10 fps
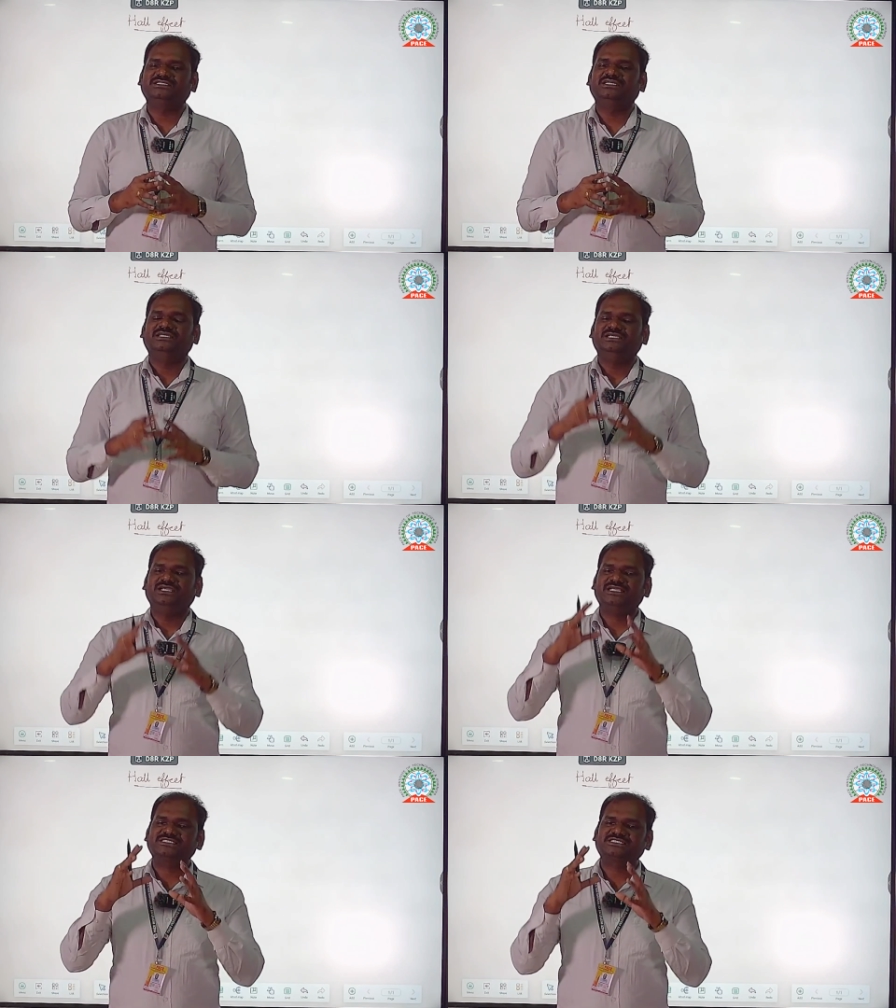
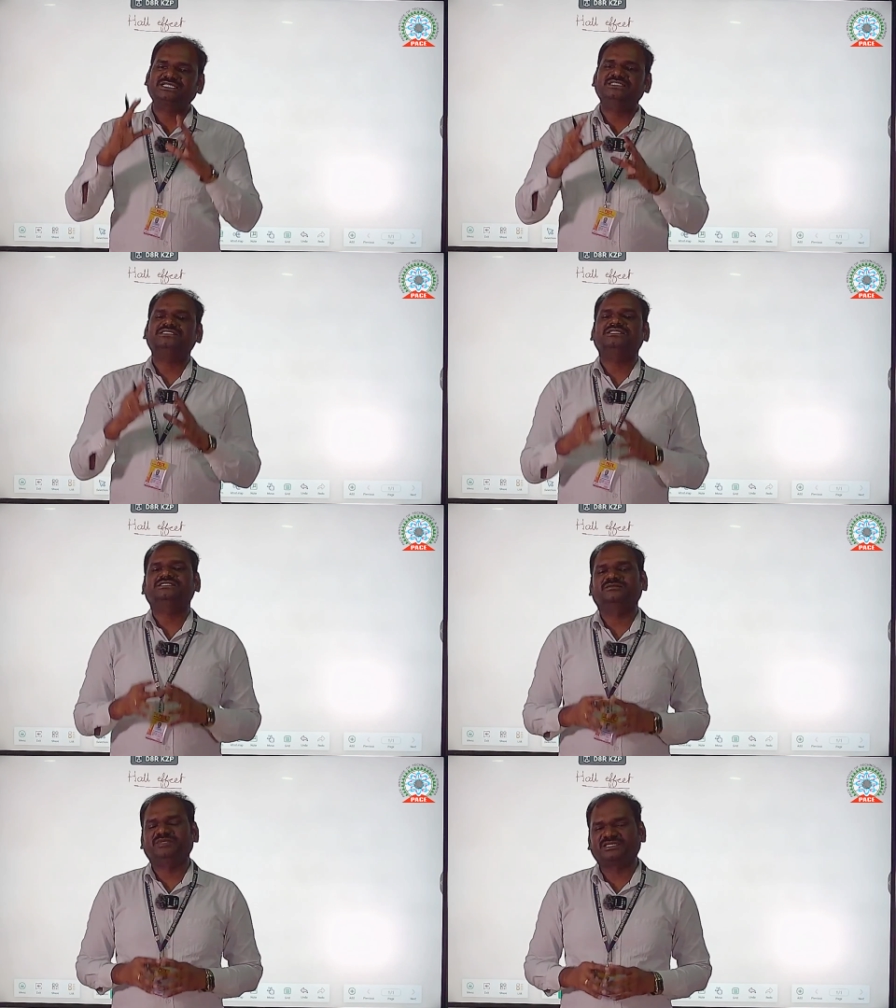extrinsic
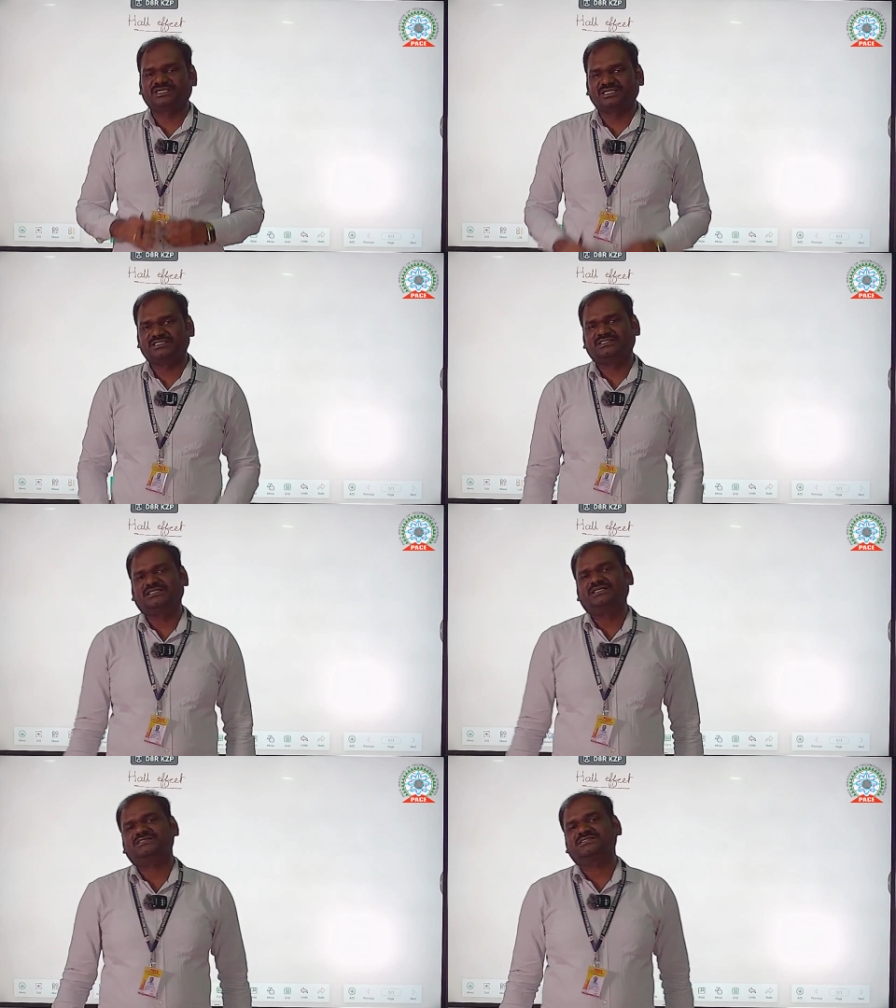semiconductors.